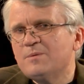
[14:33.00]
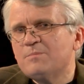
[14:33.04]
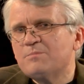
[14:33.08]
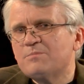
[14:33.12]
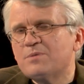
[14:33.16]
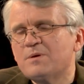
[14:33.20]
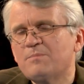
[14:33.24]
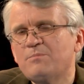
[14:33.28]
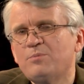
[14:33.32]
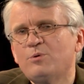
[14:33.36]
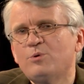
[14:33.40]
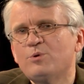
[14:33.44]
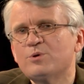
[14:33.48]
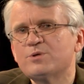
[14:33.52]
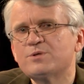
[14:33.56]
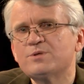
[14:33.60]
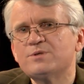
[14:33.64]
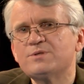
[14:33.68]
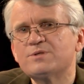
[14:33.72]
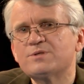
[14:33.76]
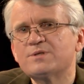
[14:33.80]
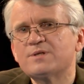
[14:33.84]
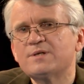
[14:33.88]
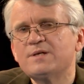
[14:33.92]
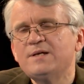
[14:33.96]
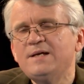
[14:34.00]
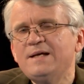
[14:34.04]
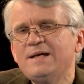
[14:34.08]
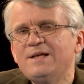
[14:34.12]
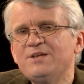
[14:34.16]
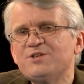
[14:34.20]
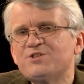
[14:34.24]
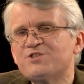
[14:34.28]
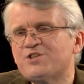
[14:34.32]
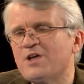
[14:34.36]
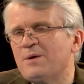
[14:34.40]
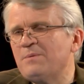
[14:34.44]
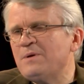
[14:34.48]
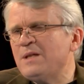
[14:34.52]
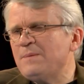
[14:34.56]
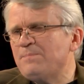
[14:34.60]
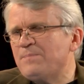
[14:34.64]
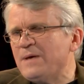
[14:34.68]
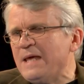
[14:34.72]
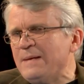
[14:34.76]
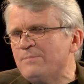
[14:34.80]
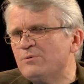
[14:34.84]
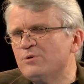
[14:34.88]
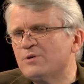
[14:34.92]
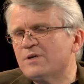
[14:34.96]
proportions. So many
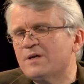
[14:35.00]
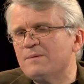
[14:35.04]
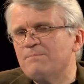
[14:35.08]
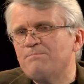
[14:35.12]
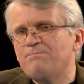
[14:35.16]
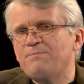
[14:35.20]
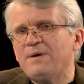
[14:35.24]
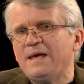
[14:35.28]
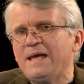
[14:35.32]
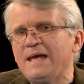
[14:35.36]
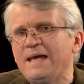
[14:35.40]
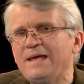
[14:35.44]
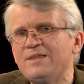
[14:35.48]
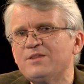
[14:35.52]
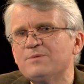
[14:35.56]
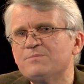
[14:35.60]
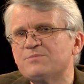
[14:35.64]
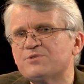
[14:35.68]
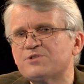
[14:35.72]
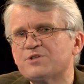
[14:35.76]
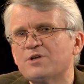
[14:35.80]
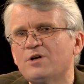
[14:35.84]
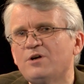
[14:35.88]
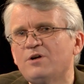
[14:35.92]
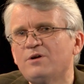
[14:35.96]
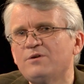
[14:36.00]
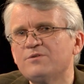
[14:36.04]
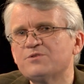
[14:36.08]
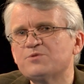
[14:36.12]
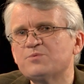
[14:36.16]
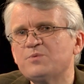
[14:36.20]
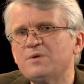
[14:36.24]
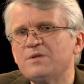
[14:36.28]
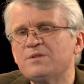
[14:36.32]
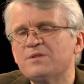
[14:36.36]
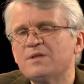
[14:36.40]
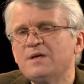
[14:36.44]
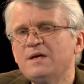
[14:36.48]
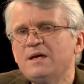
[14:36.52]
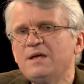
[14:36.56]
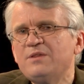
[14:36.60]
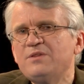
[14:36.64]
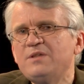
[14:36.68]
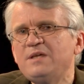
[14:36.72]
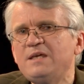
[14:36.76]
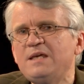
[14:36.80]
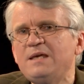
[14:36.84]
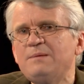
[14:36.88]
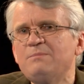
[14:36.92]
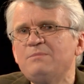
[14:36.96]
people compare themselves with
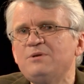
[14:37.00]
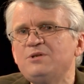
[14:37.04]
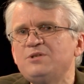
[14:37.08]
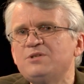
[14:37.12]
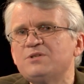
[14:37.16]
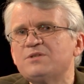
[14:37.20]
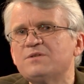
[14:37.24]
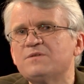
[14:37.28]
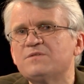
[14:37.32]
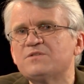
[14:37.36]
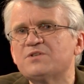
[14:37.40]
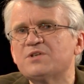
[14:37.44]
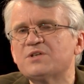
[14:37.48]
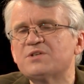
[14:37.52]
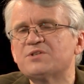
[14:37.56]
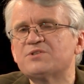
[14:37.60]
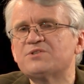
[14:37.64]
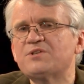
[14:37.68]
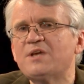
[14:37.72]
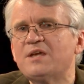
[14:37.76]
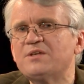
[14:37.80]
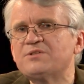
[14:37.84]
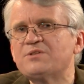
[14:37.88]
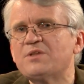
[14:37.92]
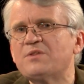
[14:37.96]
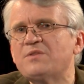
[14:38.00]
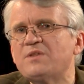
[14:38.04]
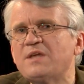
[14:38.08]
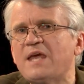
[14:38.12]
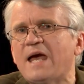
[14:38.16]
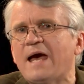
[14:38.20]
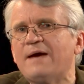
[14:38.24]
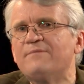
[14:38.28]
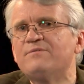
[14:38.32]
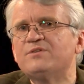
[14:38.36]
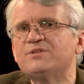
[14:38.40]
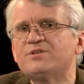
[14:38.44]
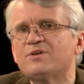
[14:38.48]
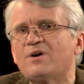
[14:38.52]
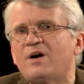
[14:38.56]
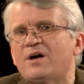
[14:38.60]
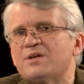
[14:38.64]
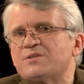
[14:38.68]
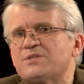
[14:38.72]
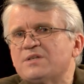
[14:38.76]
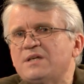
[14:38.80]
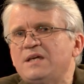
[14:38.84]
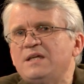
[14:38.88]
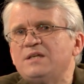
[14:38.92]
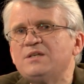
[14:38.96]
the images of success that the
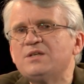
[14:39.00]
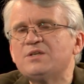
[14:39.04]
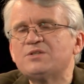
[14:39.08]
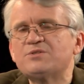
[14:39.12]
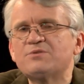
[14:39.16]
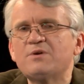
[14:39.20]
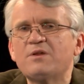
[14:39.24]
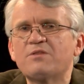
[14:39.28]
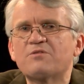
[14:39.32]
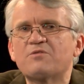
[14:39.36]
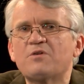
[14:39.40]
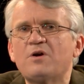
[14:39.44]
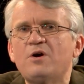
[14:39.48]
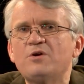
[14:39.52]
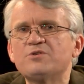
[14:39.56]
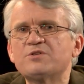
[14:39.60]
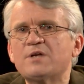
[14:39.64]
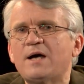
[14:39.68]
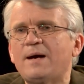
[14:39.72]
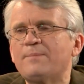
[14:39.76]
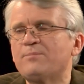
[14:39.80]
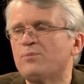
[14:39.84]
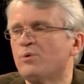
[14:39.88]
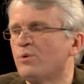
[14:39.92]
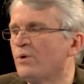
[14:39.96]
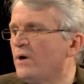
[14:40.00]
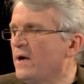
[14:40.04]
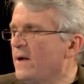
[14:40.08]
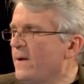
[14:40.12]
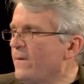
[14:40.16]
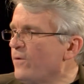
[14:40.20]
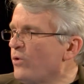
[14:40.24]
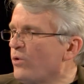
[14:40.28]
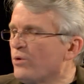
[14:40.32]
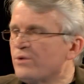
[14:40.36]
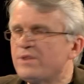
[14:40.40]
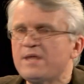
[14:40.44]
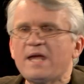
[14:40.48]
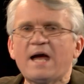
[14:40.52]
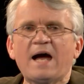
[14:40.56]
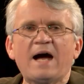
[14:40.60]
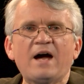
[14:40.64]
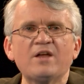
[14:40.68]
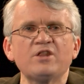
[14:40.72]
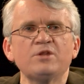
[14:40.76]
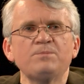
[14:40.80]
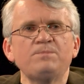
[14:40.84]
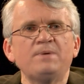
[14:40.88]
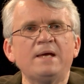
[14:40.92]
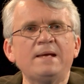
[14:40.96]
advertising industry throws up or the
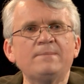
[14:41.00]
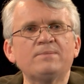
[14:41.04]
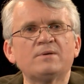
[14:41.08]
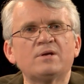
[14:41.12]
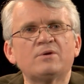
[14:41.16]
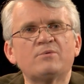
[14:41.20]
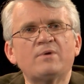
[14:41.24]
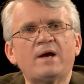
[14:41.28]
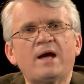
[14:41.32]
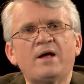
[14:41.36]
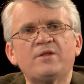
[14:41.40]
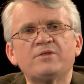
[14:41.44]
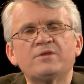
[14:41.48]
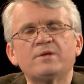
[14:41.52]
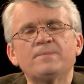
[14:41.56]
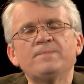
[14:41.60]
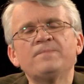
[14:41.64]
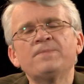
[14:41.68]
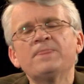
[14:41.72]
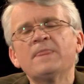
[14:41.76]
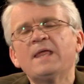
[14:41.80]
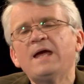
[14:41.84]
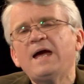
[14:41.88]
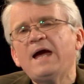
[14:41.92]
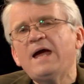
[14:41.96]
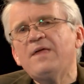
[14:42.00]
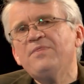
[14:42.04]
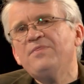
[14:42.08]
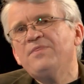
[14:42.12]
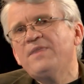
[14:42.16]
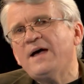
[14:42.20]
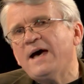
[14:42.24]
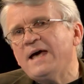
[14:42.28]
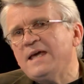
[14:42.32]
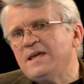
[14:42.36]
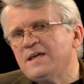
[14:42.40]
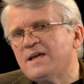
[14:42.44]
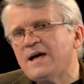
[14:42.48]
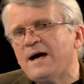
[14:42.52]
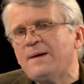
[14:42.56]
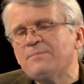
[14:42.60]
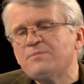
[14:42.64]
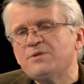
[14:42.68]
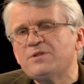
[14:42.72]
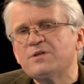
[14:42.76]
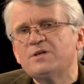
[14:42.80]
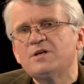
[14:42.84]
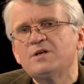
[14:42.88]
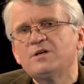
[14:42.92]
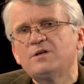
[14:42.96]
other people around them, and they come
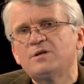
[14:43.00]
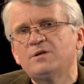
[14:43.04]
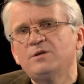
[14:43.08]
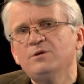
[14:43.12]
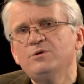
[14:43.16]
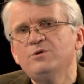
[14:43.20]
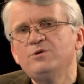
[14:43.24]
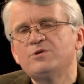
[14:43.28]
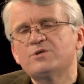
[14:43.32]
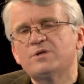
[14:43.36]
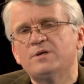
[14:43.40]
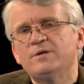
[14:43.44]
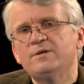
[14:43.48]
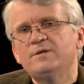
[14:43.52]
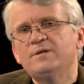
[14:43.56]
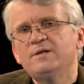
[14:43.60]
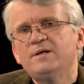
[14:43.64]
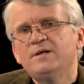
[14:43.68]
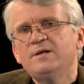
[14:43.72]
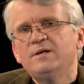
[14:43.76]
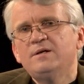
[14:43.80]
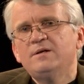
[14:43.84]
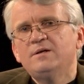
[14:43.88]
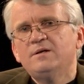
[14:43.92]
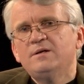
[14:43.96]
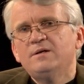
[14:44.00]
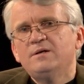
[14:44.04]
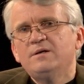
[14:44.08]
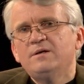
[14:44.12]
to the conclusion